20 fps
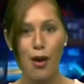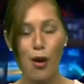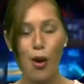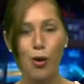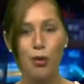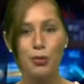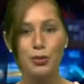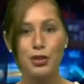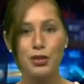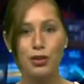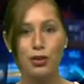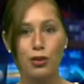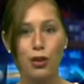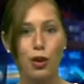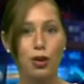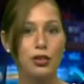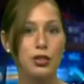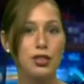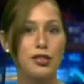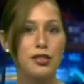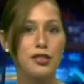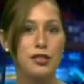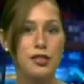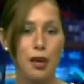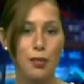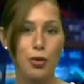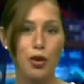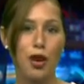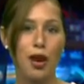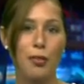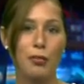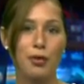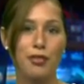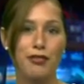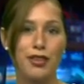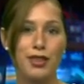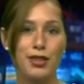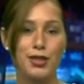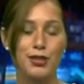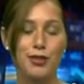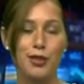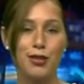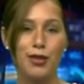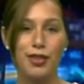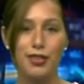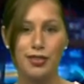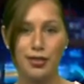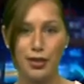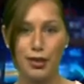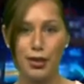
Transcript: home to the largest summer opera festival in the